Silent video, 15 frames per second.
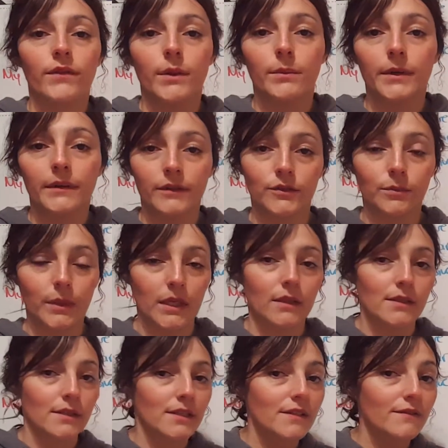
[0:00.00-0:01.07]
of the verb to be,
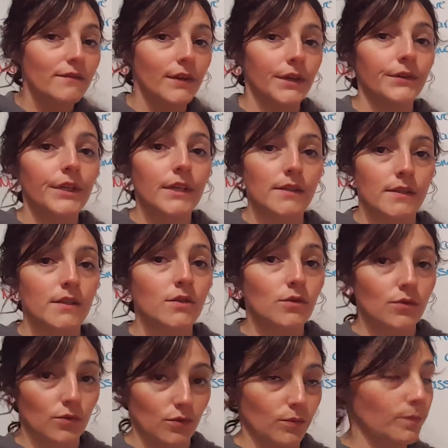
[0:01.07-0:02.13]
this is very easy
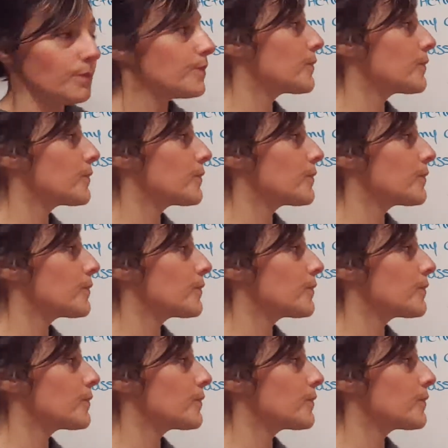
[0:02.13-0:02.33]
to do,